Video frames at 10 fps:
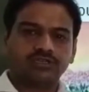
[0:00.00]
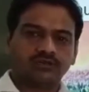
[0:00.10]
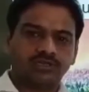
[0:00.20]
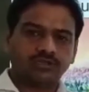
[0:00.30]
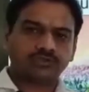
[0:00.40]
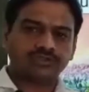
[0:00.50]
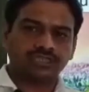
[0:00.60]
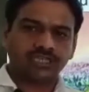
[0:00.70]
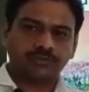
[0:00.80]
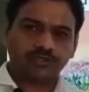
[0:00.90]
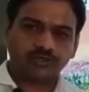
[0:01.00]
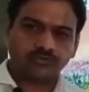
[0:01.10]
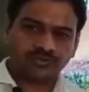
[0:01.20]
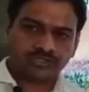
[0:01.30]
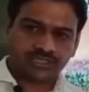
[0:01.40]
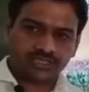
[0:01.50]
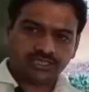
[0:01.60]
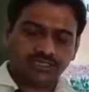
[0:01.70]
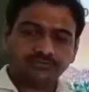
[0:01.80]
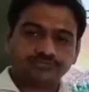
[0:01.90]
what was the capital of
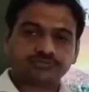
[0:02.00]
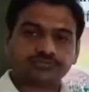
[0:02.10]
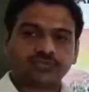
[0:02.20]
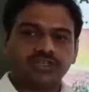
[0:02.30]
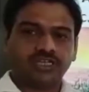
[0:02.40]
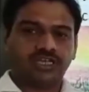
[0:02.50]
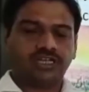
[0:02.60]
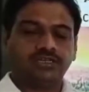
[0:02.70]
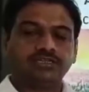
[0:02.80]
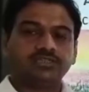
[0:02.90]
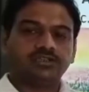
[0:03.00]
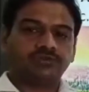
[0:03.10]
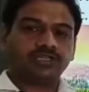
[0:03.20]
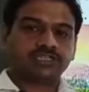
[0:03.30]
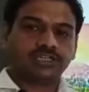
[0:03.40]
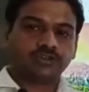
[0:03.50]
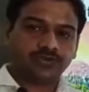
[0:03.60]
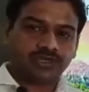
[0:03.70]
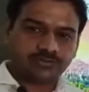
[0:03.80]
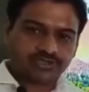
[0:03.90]
Vijayanagara, and what kind
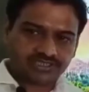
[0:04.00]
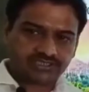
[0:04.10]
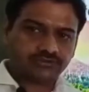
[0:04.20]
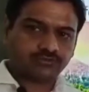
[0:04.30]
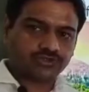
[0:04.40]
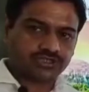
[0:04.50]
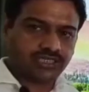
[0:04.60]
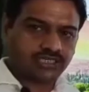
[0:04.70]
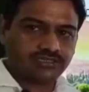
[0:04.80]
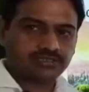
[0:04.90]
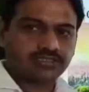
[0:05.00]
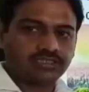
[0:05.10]
of administration was there,